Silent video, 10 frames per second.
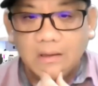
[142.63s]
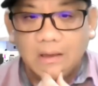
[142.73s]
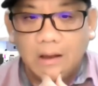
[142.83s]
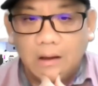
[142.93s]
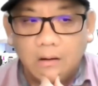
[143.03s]

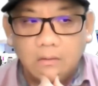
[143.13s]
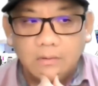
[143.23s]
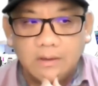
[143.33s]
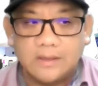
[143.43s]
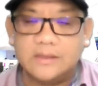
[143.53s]

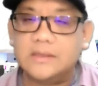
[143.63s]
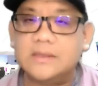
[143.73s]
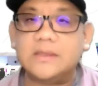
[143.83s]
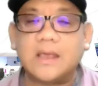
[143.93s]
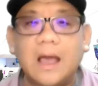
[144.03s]
how
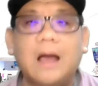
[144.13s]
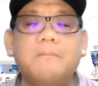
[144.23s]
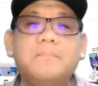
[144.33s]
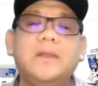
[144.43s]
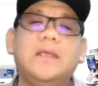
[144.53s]
his
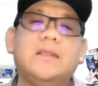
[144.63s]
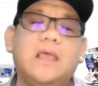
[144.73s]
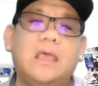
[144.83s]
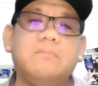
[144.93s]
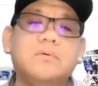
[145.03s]
company is
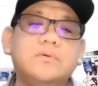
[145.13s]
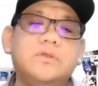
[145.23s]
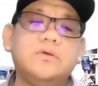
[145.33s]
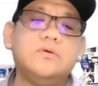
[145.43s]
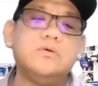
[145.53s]
able
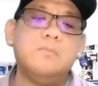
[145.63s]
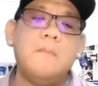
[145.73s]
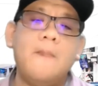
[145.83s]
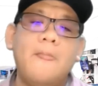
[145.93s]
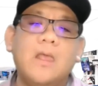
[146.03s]
to
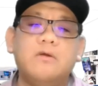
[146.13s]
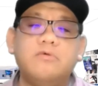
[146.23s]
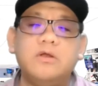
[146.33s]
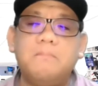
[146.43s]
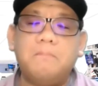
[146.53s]

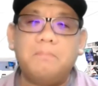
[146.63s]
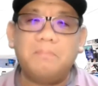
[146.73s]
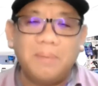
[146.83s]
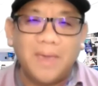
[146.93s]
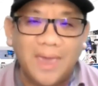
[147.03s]

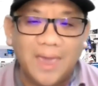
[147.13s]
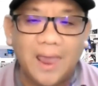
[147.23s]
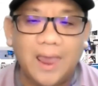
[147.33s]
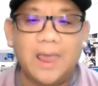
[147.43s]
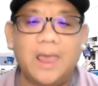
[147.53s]

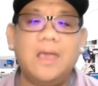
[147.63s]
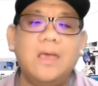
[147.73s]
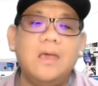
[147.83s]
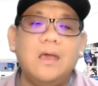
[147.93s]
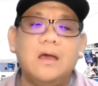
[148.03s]
repair
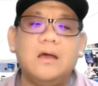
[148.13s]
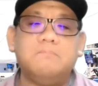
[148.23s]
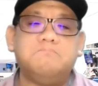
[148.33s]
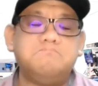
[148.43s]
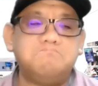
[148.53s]
a
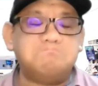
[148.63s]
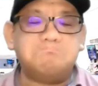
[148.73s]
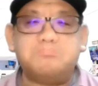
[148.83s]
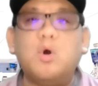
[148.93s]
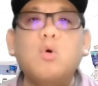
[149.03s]

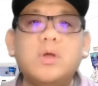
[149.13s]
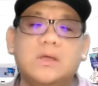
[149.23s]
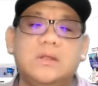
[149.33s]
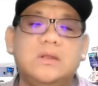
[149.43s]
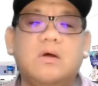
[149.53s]

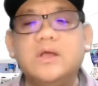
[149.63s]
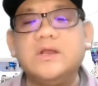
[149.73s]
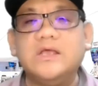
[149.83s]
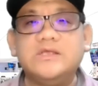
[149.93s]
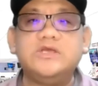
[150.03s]
broken
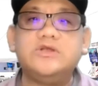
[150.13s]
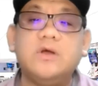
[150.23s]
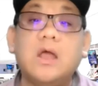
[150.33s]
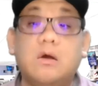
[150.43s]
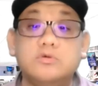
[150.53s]

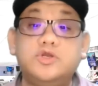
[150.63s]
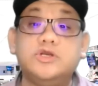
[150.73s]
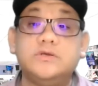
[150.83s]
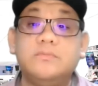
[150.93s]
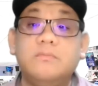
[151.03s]
organizational
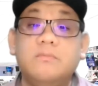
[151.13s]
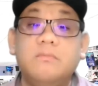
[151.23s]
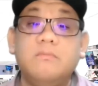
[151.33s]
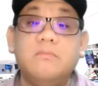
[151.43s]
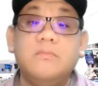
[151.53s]
culture.
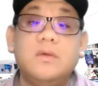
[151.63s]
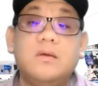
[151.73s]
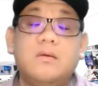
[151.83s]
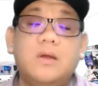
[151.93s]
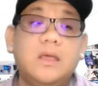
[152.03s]

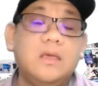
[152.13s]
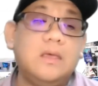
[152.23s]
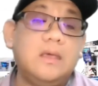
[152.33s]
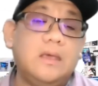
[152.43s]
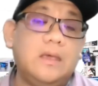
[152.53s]
All right,
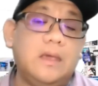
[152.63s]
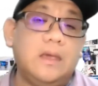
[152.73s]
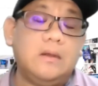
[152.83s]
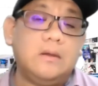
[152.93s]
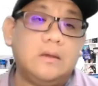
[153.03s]

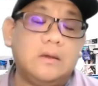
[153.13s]
and